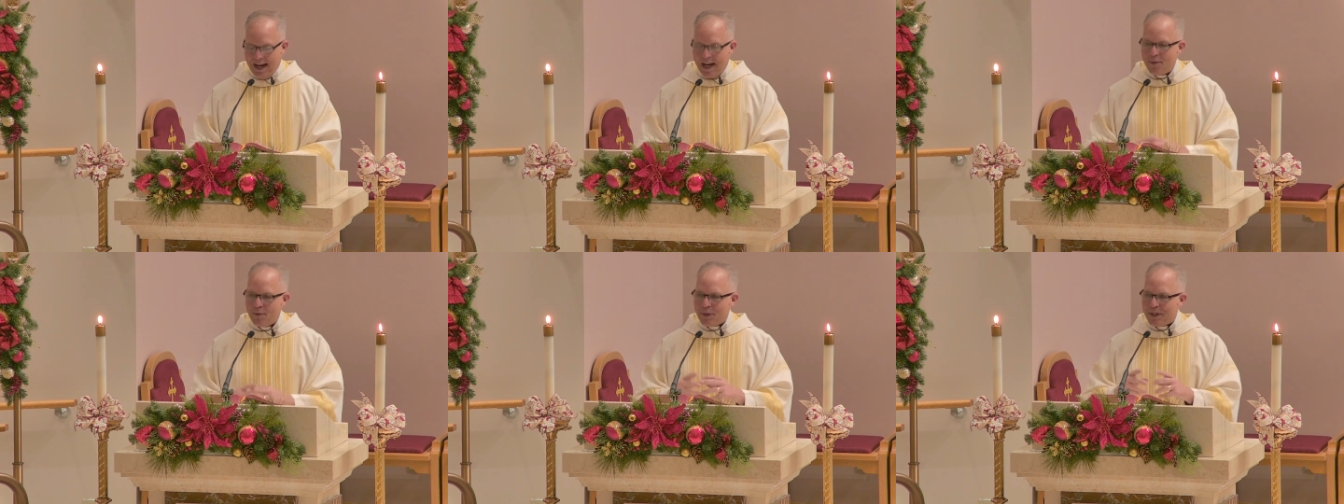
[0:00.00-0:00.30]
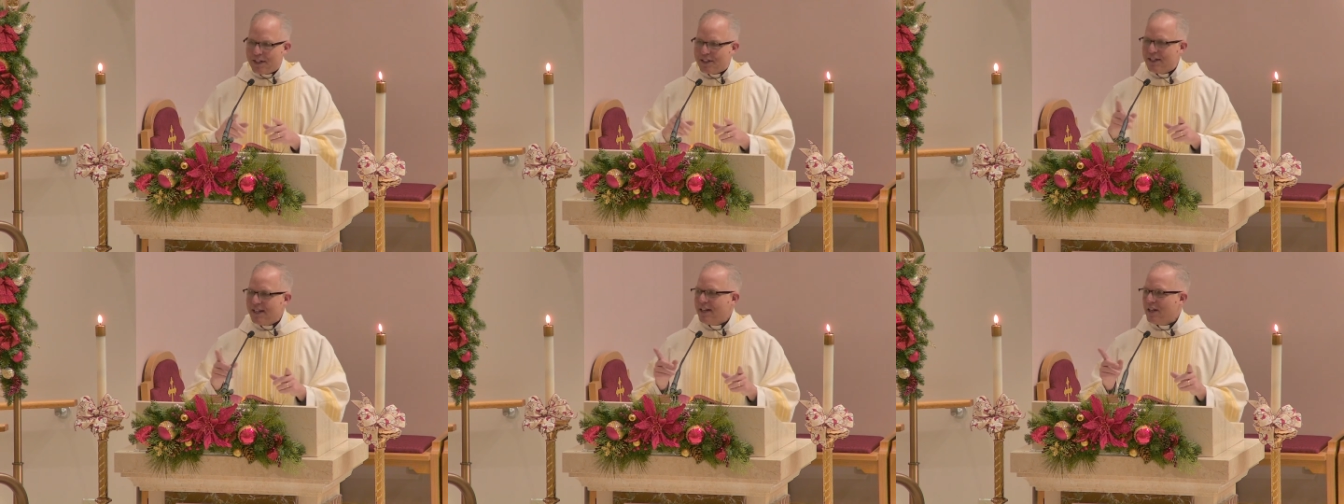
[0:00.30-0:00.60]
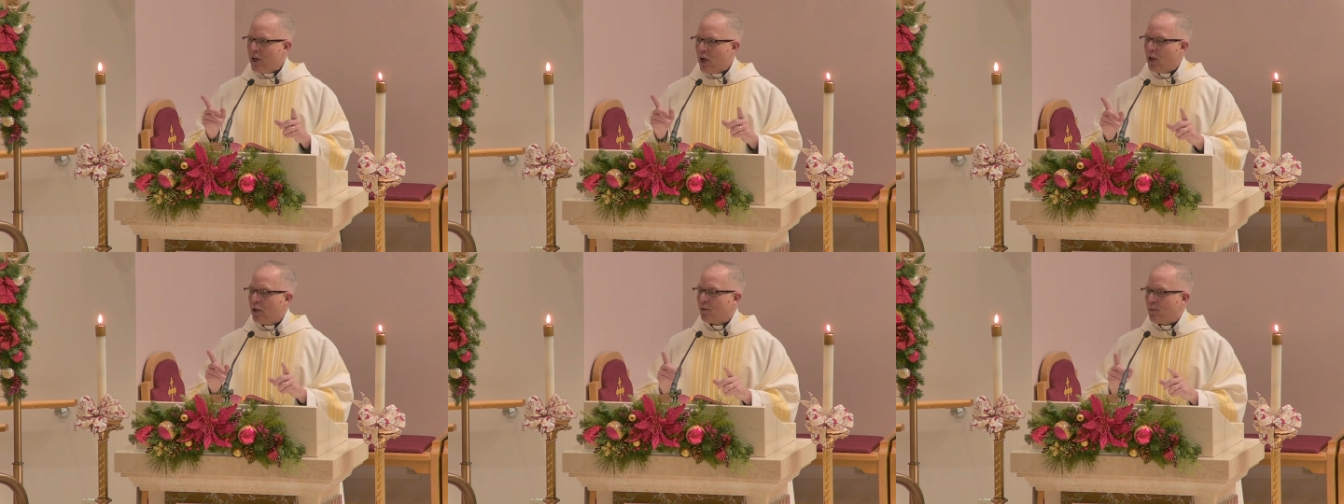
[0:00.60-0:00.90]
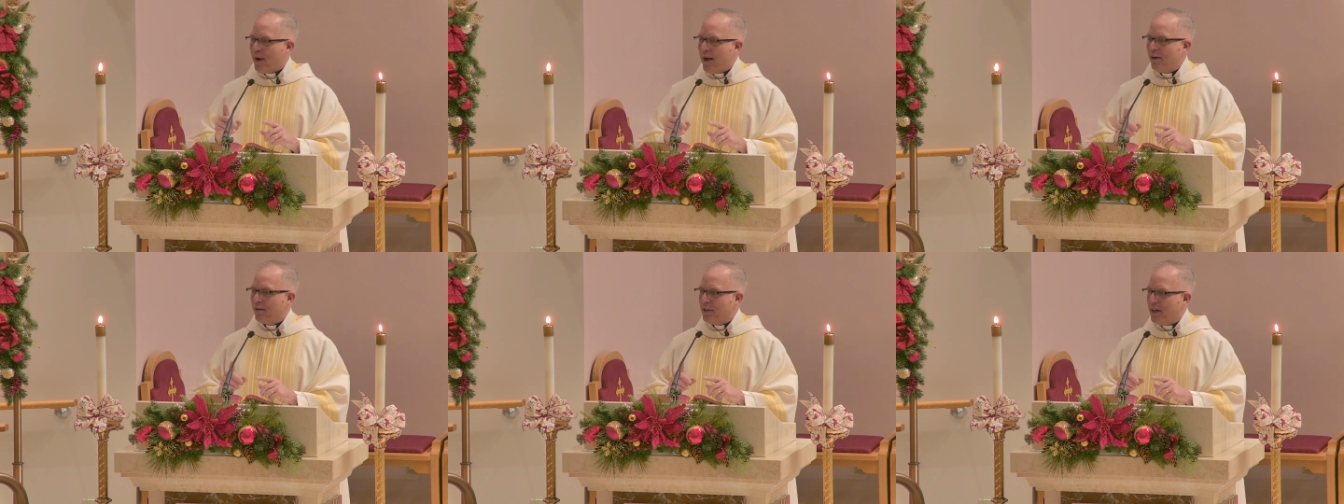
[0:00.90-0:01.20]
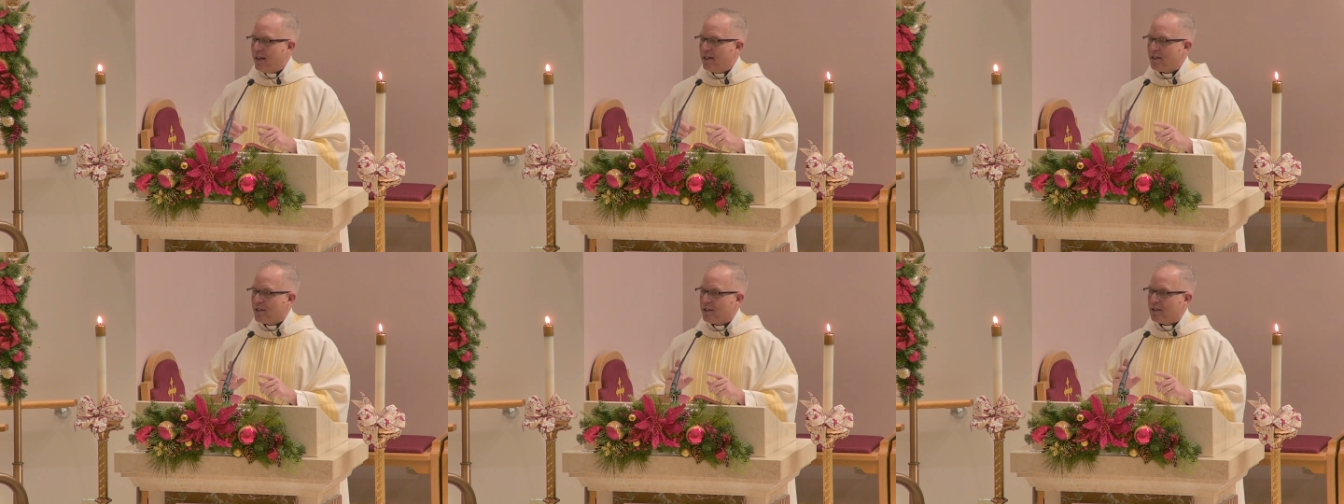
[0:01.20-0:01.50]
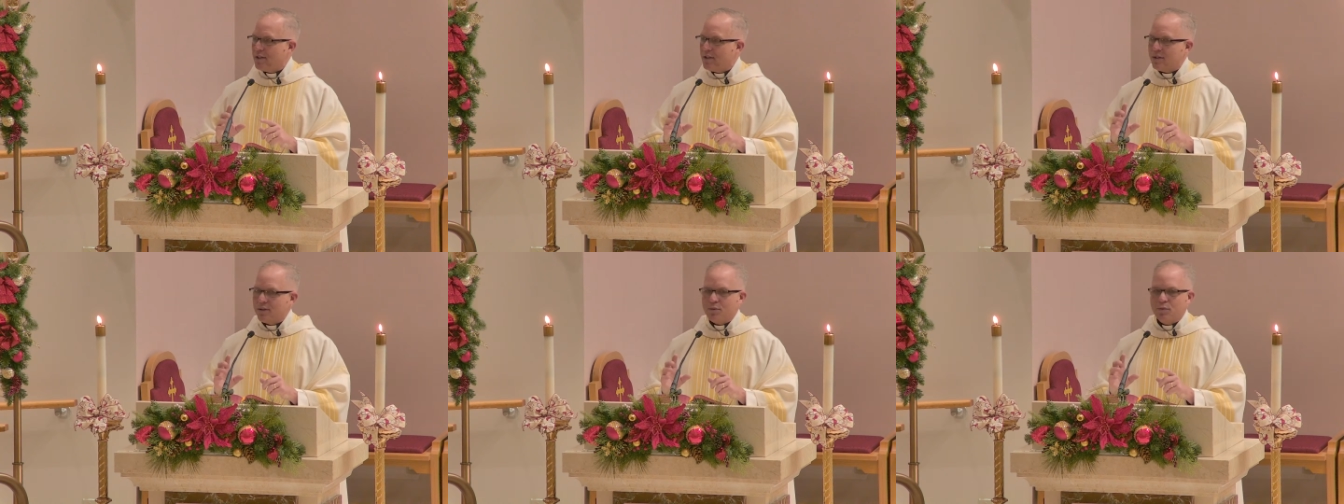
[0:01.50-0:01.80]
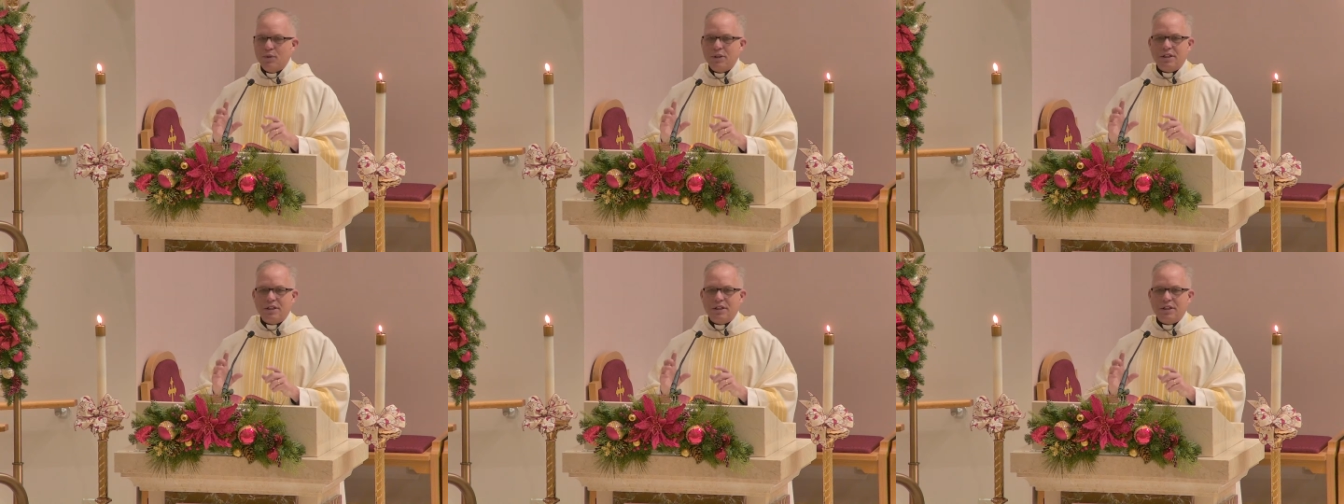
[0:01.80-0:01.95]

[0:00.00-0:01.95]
And we see it all around us.